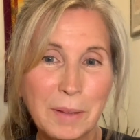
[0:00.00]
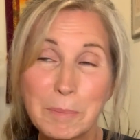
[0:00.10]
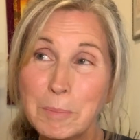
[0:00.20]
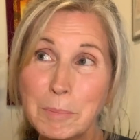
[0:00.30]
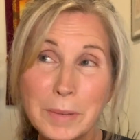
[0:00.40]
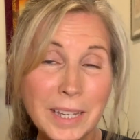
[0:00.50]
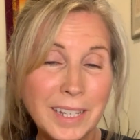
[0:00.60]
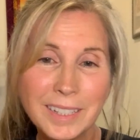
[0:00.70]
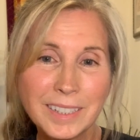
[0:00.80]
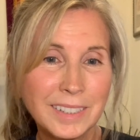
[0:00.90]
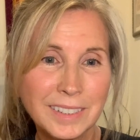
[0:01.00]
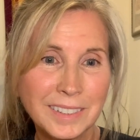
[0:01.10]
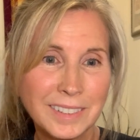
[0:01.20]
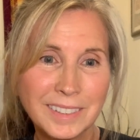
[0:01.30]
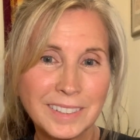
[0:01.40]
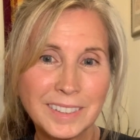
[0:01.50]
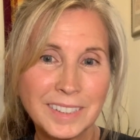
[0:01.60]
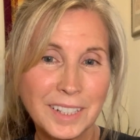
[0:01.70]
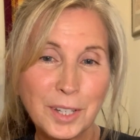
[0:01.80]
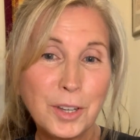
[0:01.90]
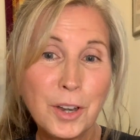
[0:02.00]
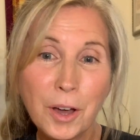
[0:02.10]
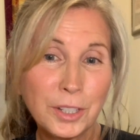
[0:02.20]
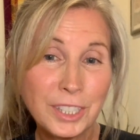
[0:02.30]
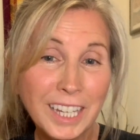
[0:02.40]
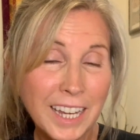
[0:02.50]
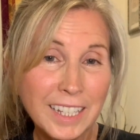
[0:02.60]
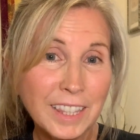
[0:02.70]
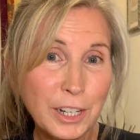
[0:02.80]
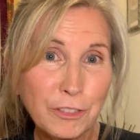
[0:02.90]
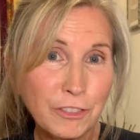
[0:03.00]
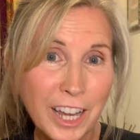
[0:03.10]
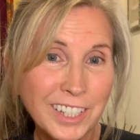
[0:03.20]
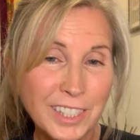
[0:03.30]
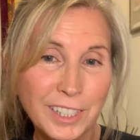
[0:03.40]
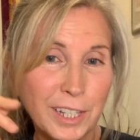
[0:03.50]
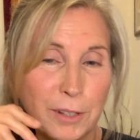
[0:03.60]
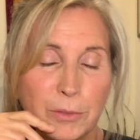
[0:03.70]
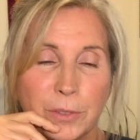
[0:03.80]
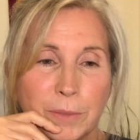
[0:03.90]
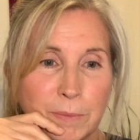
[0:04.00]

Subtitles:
Me not getting there fast enough.